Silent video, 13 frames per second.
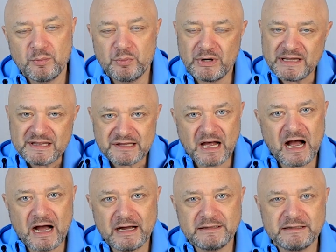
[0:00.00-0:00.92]
But
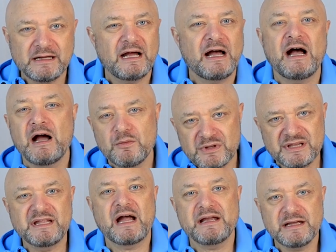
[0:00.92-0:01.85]
inside, I was
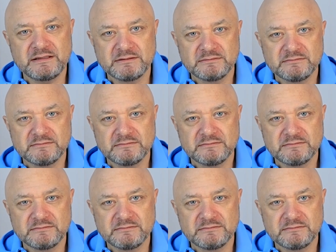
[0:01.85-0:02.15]
dying.